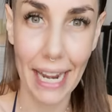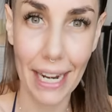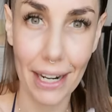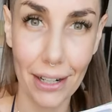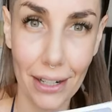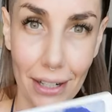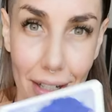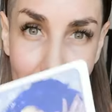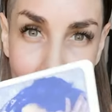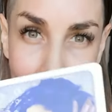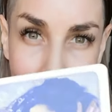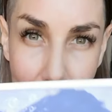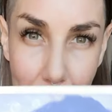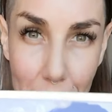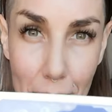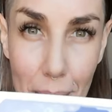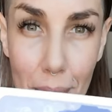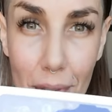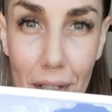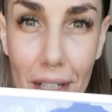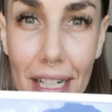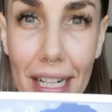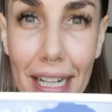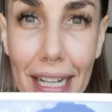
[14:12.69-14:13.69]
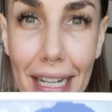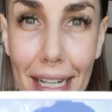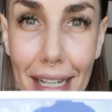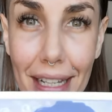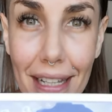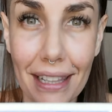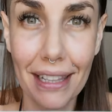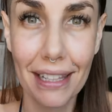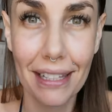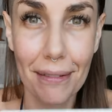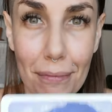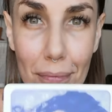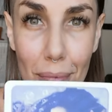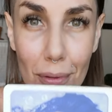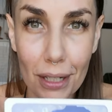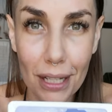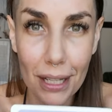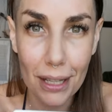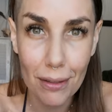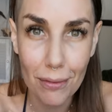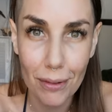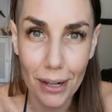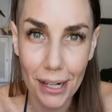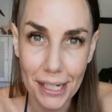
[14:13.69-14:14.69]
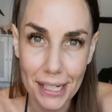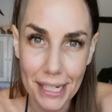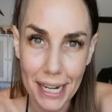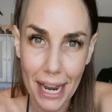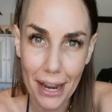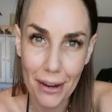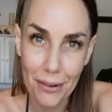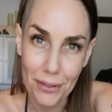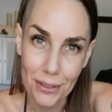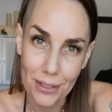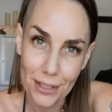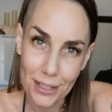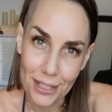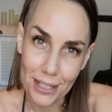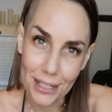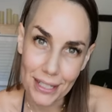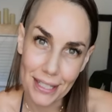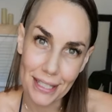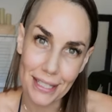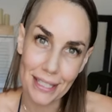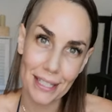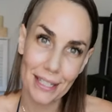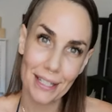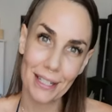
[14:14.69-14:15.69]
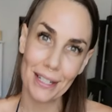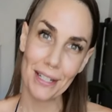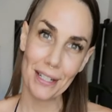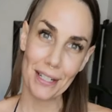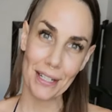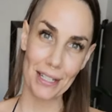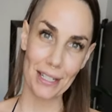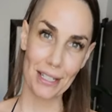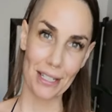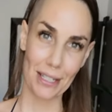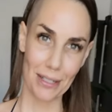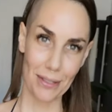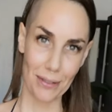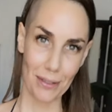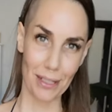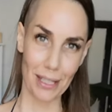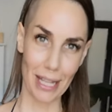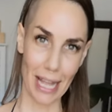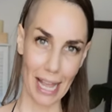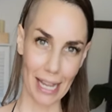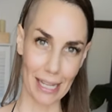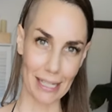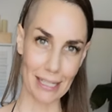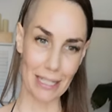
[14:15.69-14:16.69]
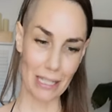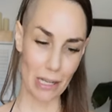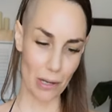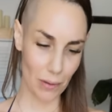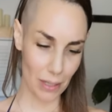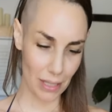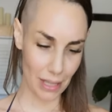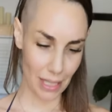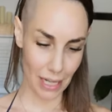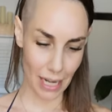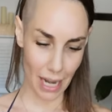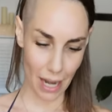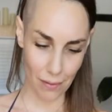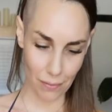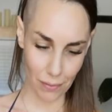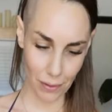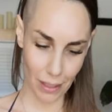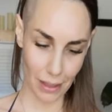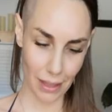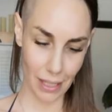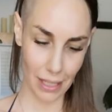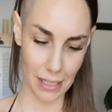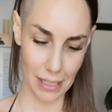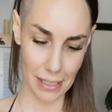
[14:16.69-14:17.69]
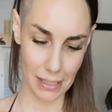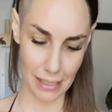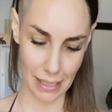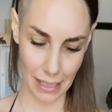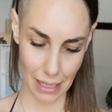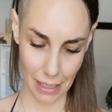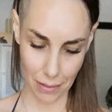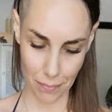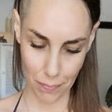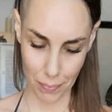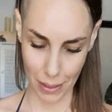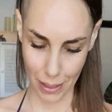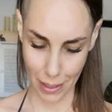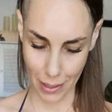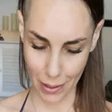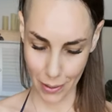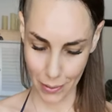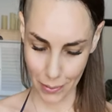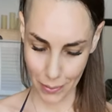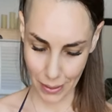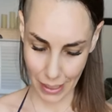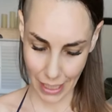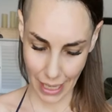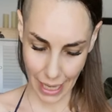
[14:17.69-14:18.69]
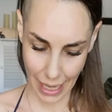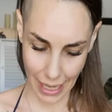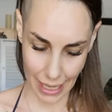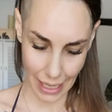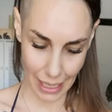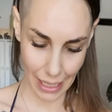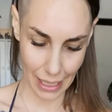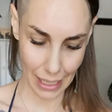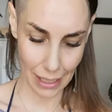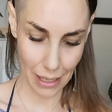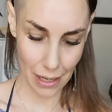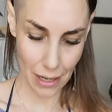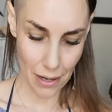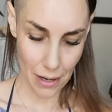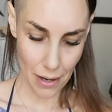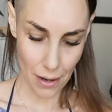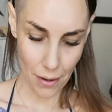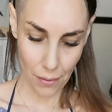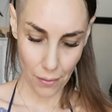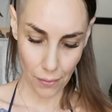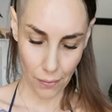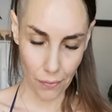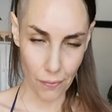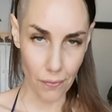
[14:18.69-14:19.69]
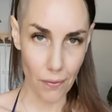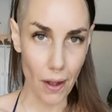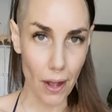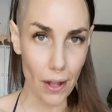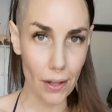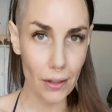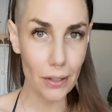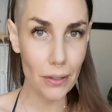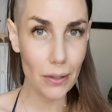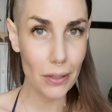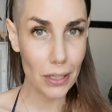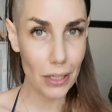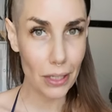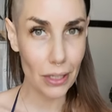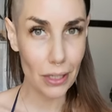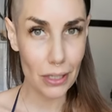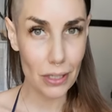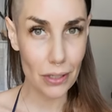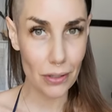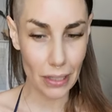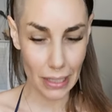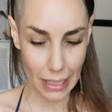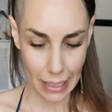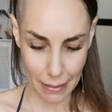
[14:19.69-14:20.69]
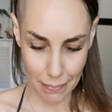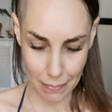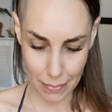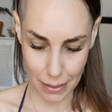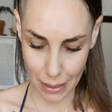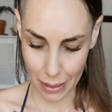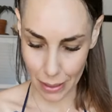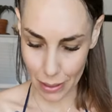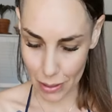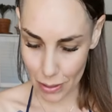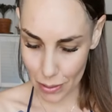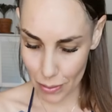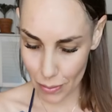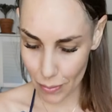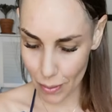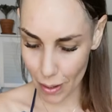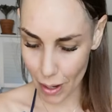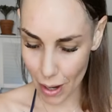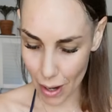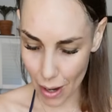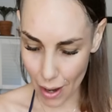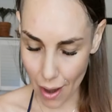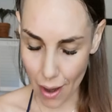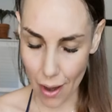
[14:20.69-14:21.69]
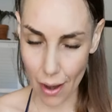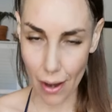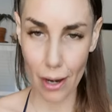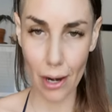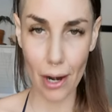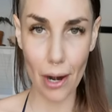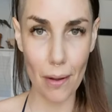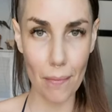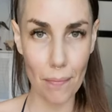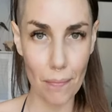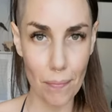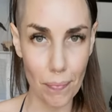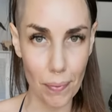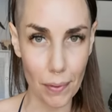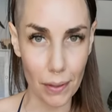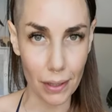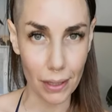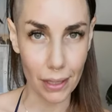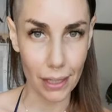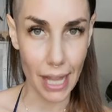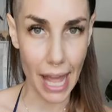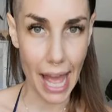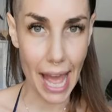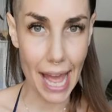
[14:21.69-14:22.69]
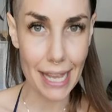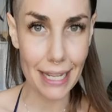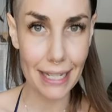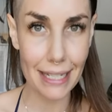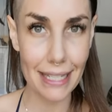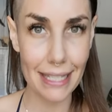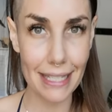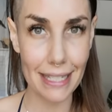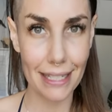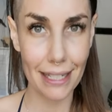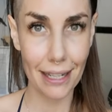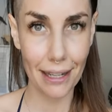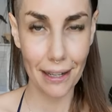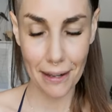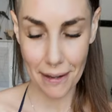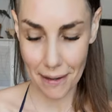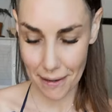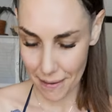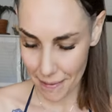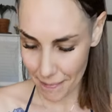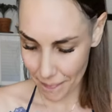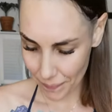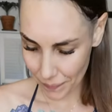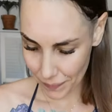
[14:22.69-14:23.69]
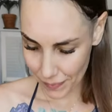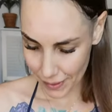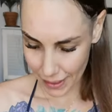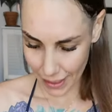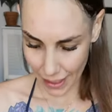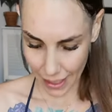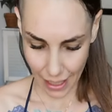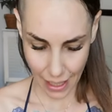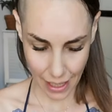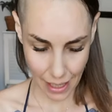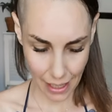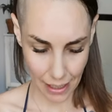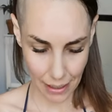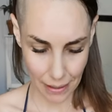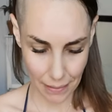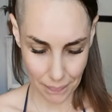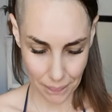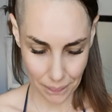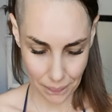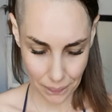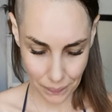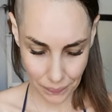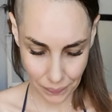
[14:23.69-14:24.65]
air. Breathe. Breathe right now. Just, just relax, knowing that everything is going to be okay. Follow your dreams. You are blessed um,